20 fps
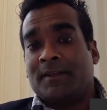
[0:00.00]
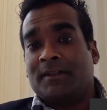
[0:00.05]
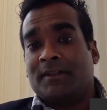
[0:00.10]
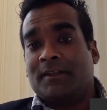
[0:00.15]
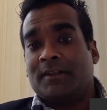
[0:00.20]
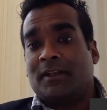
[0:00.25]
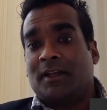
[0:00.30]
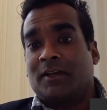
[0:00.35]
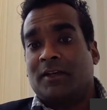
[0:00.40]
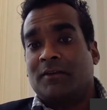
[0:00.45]

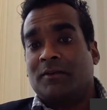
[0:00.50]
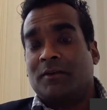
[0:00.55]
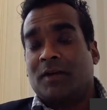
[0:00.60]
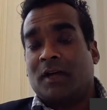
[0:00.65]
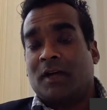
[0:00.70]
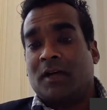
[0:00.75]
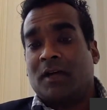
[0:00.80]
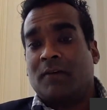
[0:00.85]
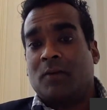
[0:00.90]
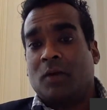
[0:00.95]
you know,
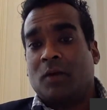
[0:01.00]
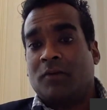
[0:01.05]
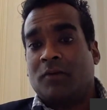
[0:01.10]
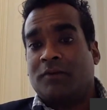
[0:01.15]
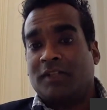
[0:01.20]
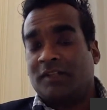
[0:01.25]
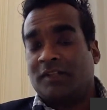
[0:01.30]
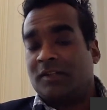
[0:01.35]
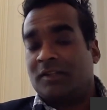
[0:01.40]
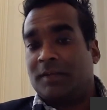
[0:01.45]
of
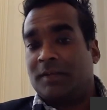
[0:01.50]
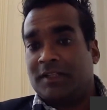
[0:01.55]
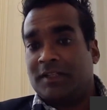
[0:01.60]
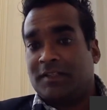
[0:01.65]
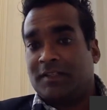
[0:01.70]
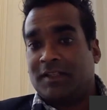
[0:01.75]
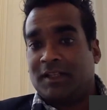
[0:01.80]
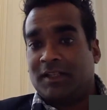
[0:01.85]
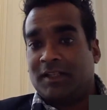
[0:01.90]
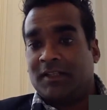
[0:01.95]

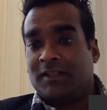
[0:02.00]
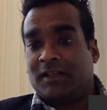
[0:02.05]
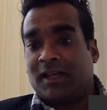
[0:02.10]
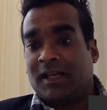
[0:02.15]
disability